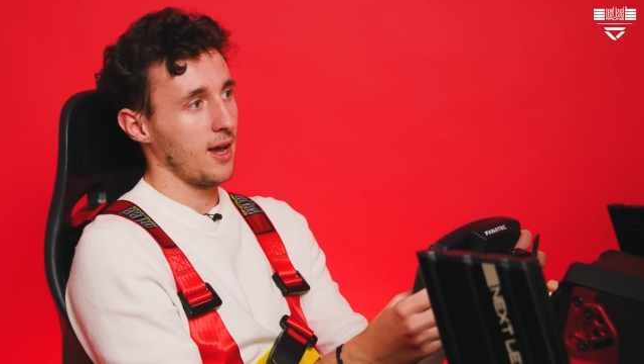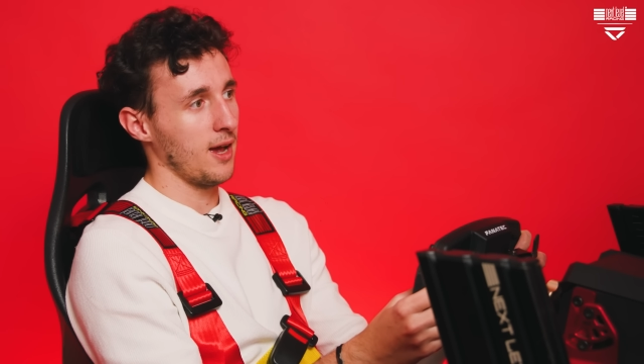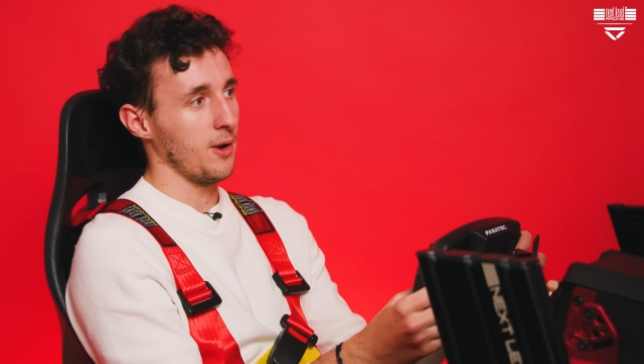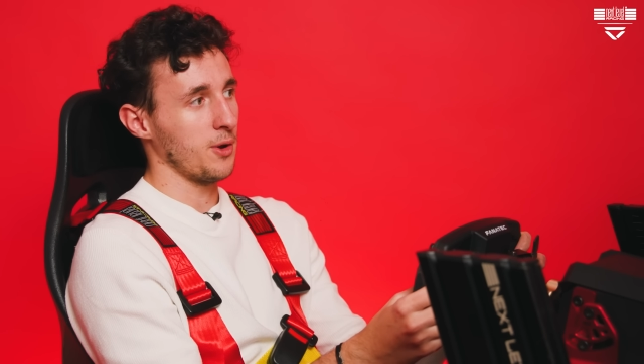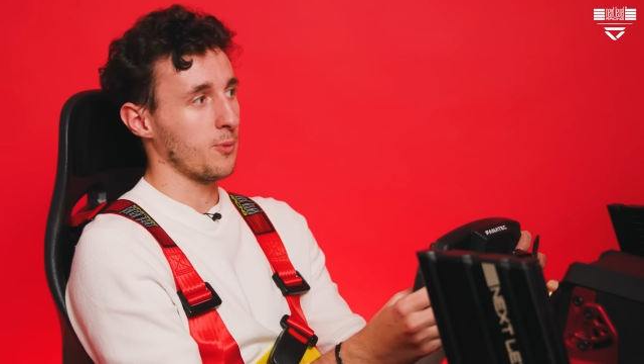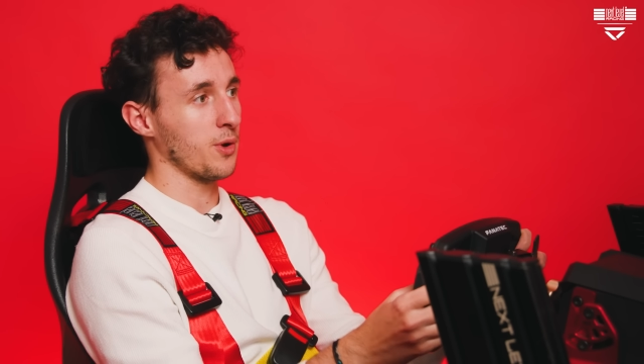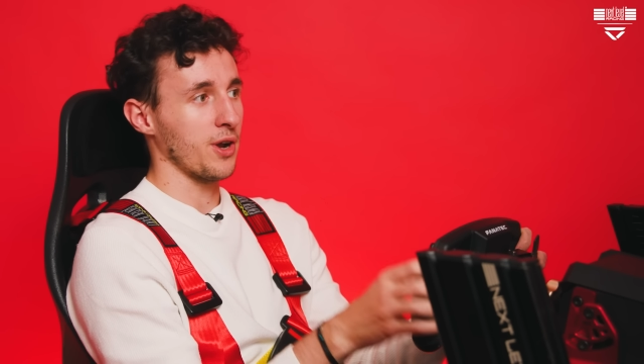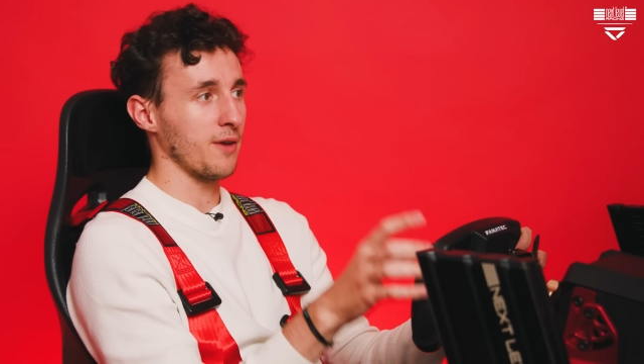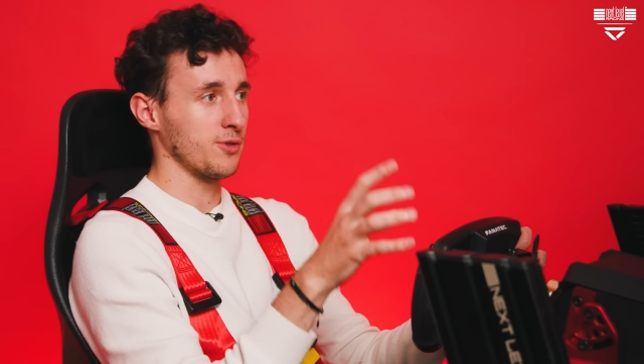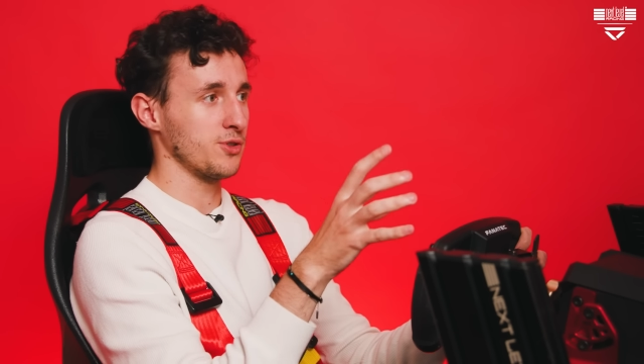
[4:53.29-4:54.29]
we're
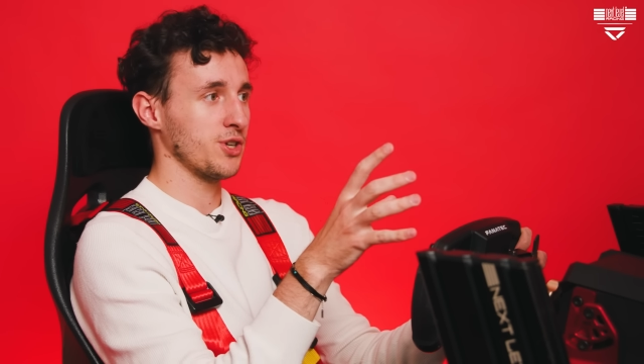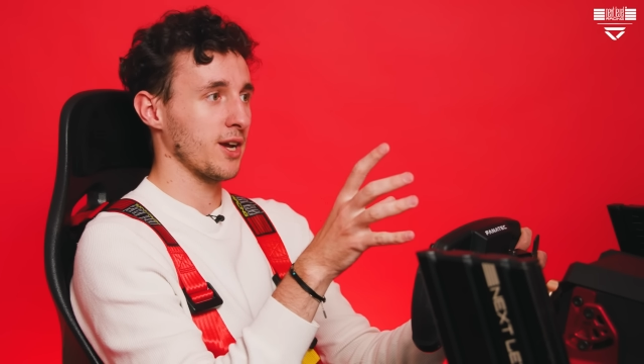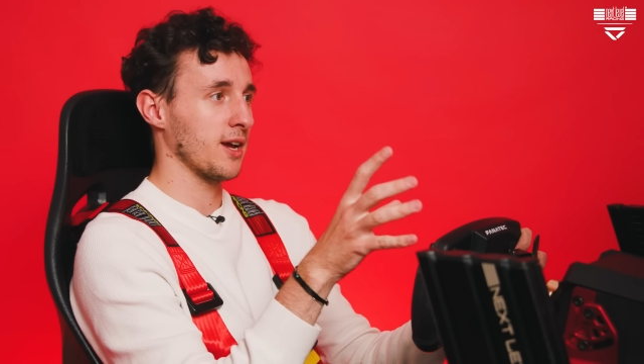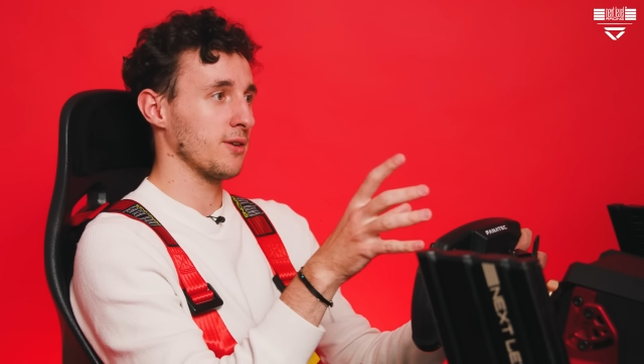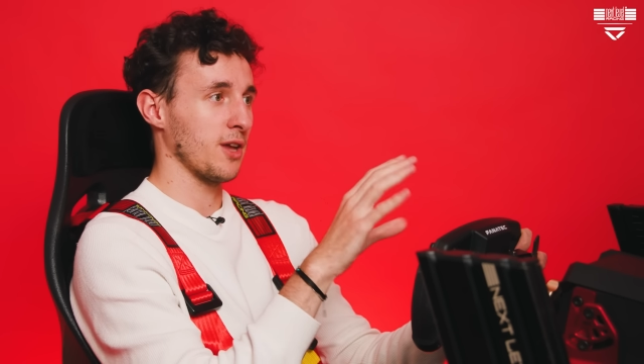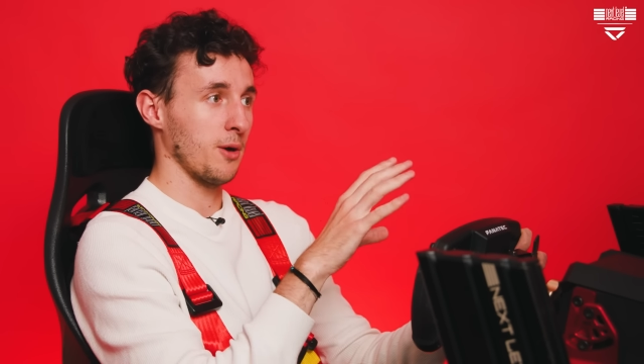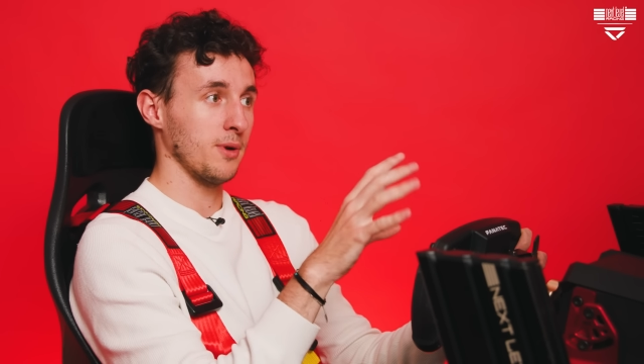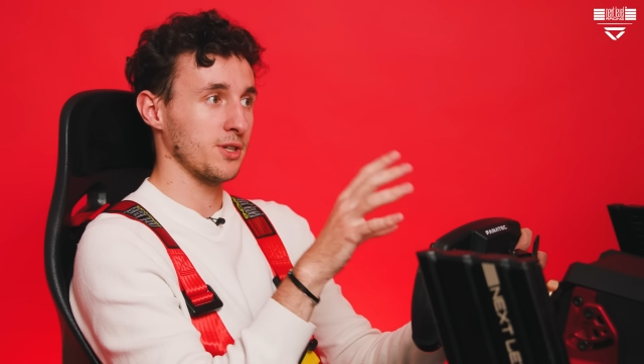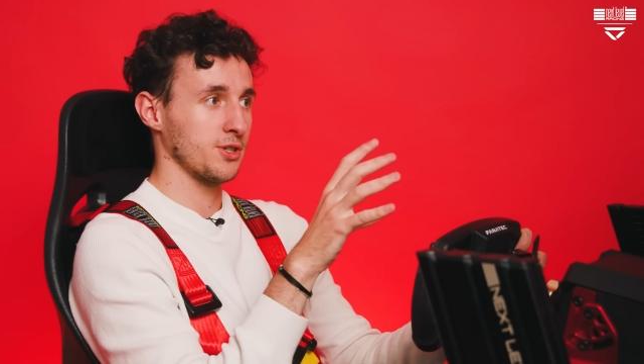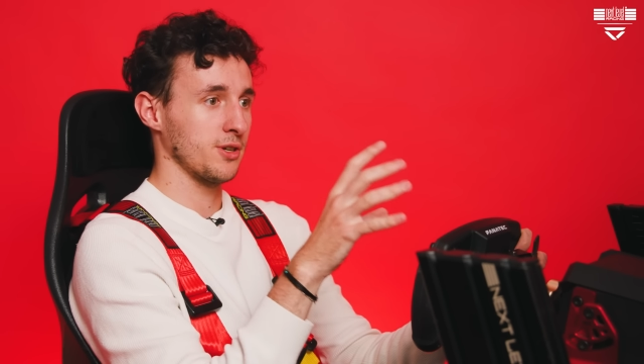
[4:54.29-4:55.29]
gonna have to check out
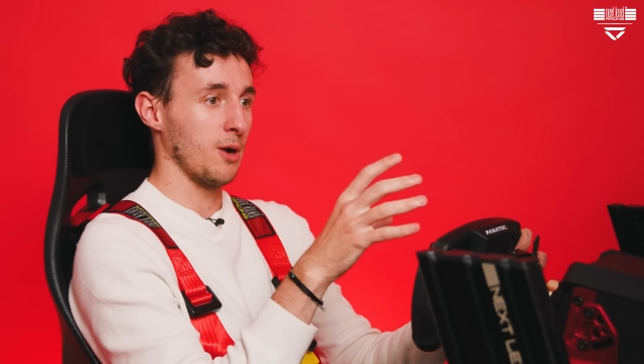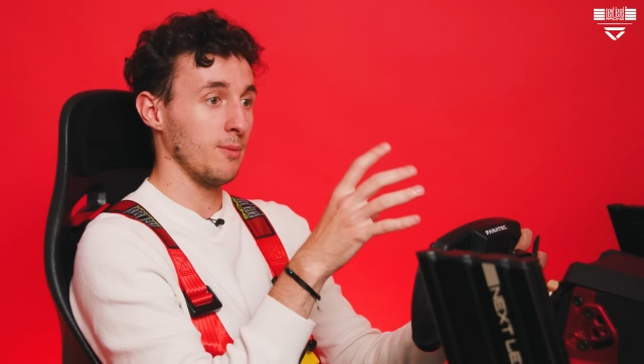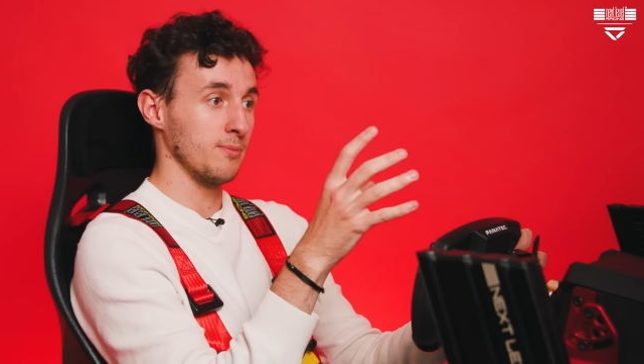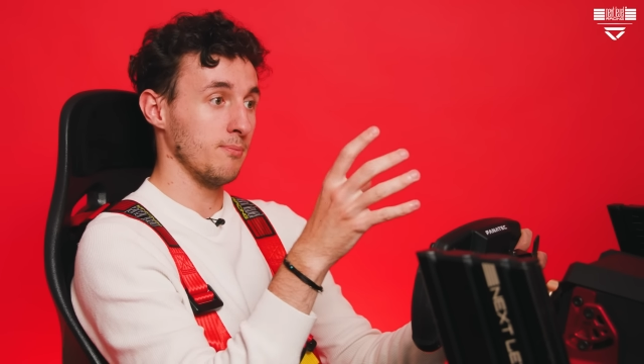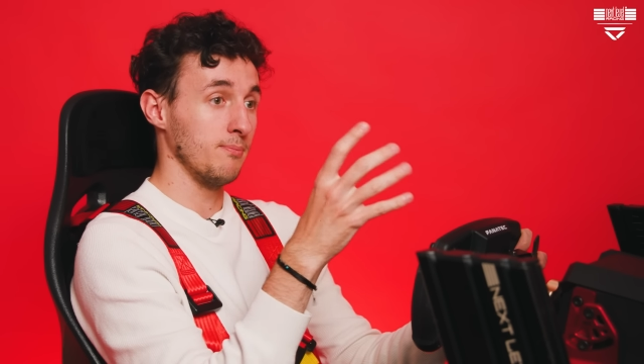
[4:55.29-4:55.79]
how